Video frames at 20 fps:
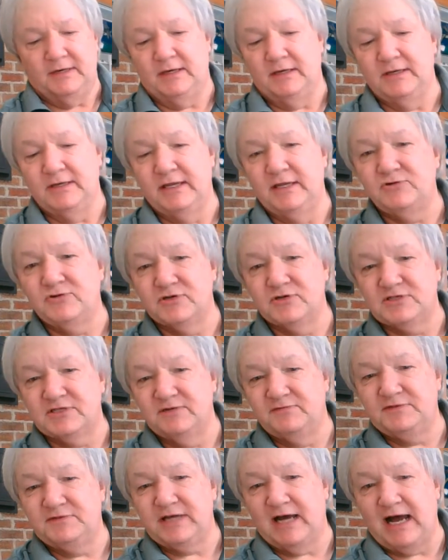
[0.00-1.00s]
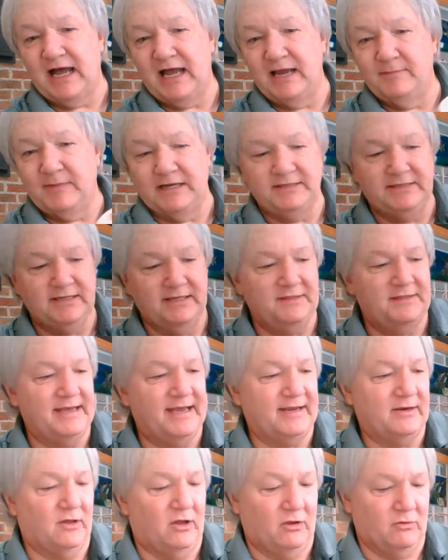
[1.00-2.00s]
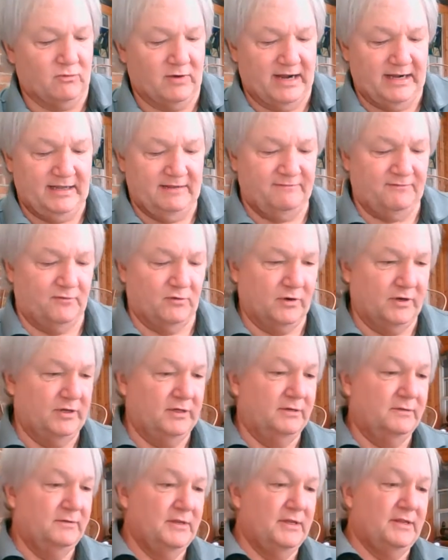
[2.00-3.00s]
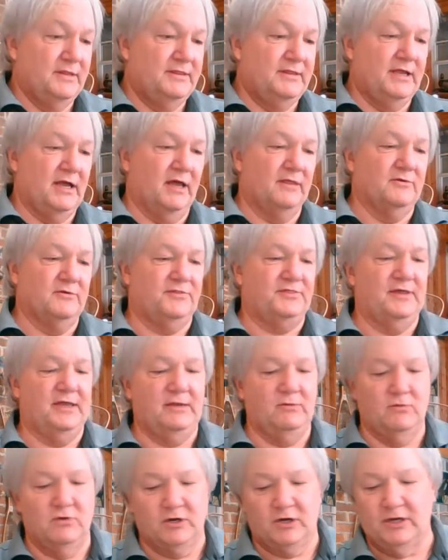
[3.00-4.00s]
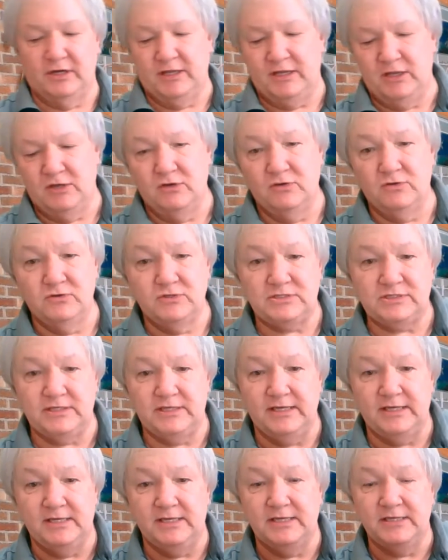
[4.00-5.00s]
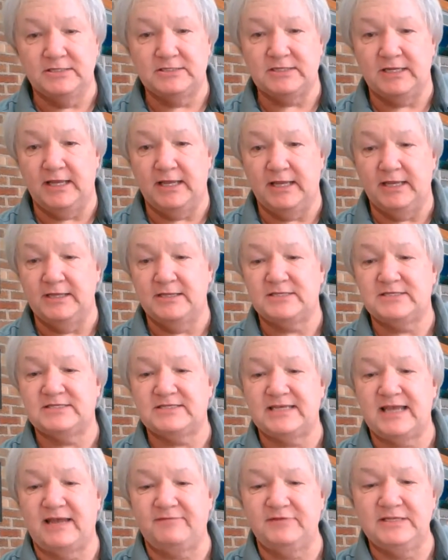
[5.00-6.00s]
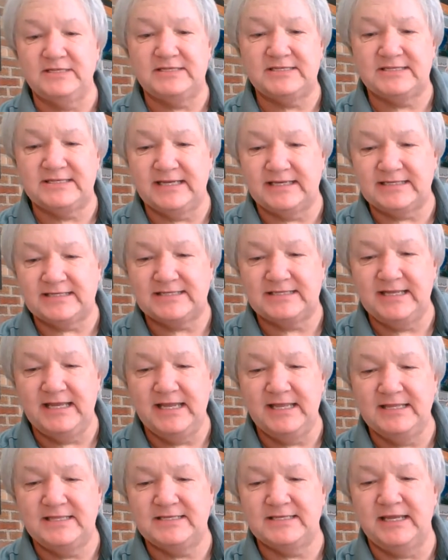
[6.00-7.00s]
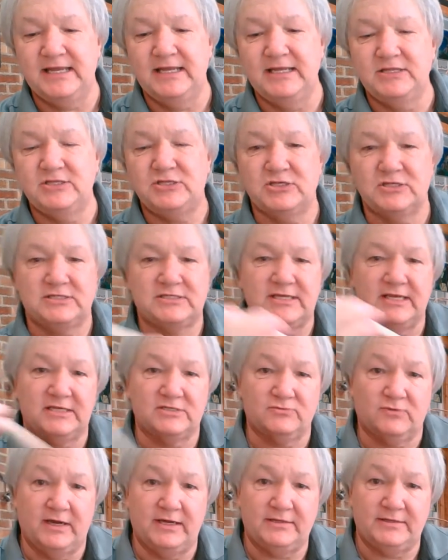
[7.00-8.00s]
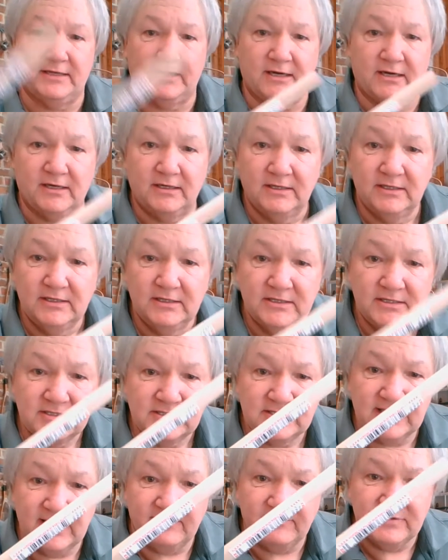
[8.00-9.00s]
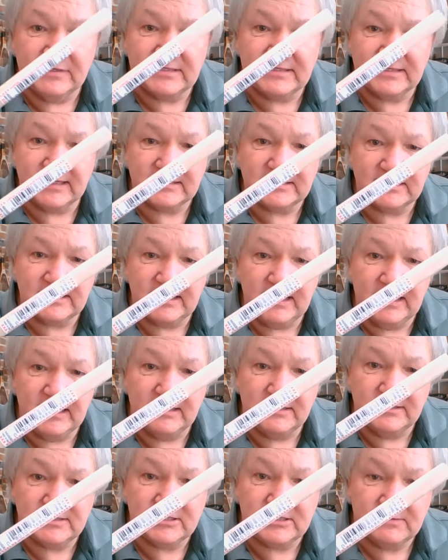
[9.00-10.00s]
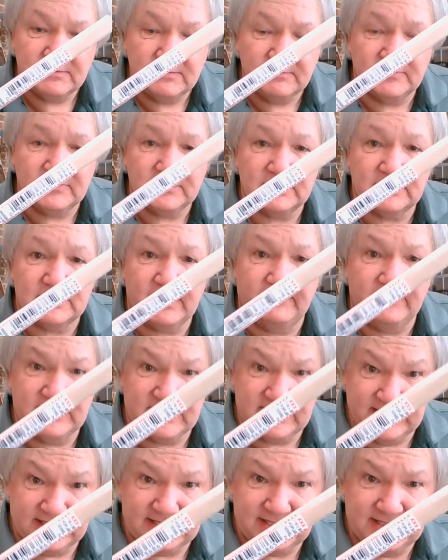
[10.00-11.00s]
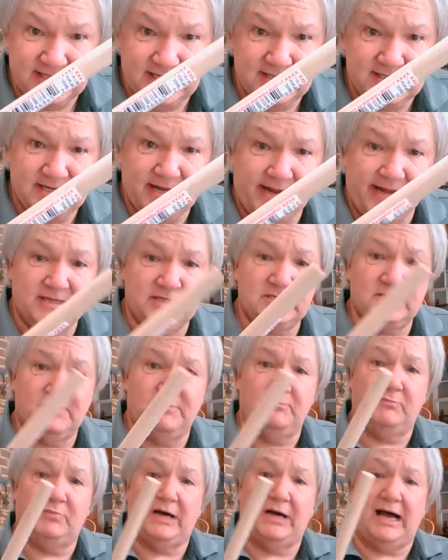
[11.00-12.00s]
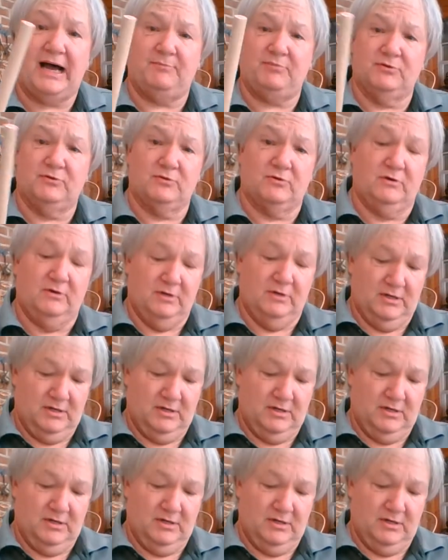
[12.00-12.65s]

interest of time, I did that already for you. The other thing we're going to use is a 7/16 inch. It says right there, 7/16 inch poplar